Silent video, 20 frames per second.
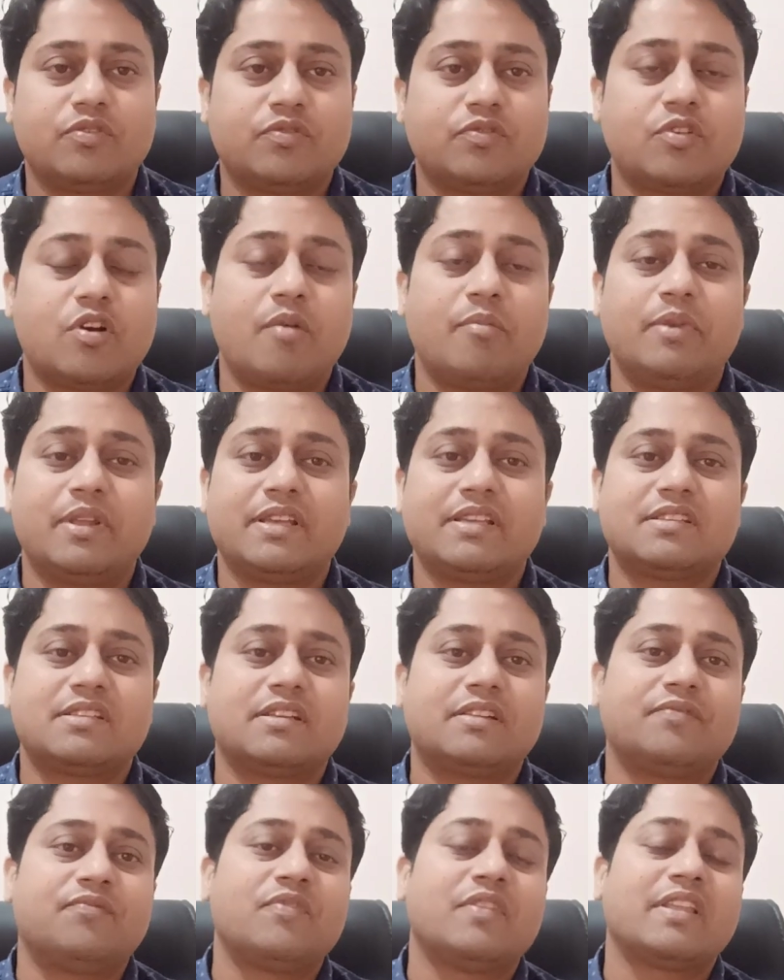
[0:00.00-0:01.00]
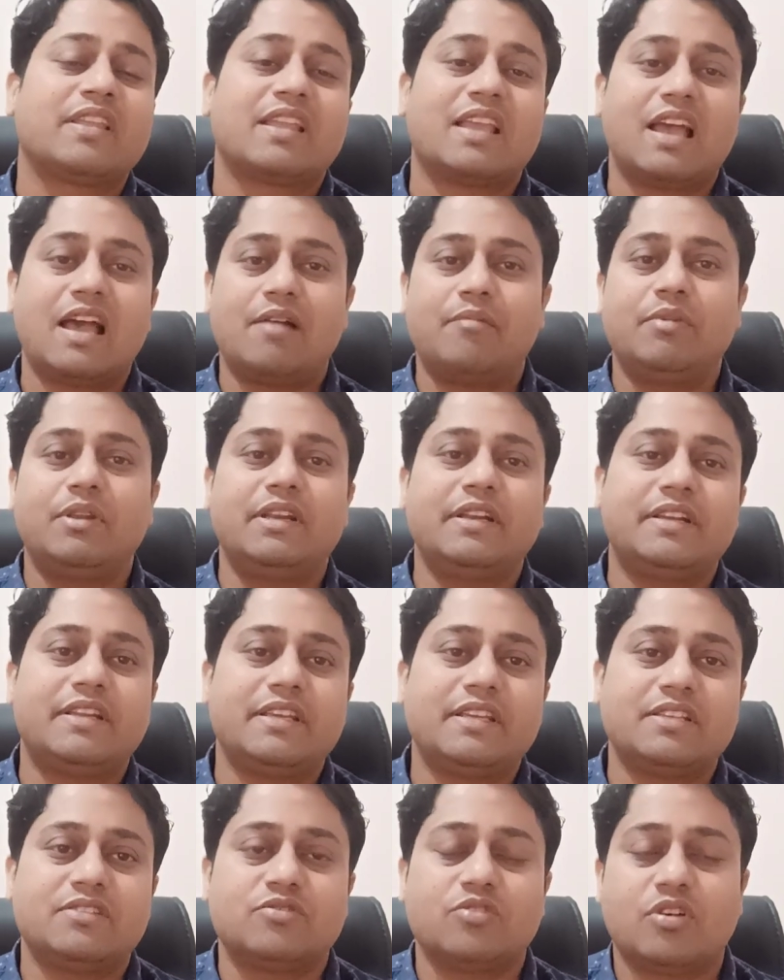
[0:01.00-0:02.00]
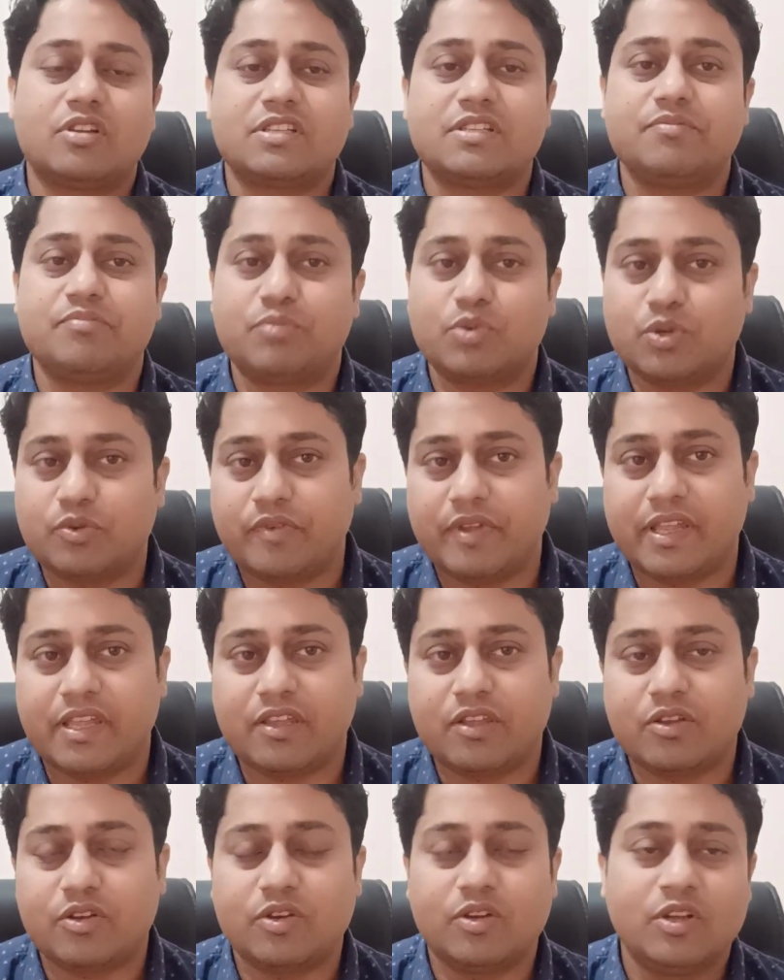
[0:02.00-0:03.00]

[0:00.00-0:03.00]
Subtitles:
communication ability is not improving.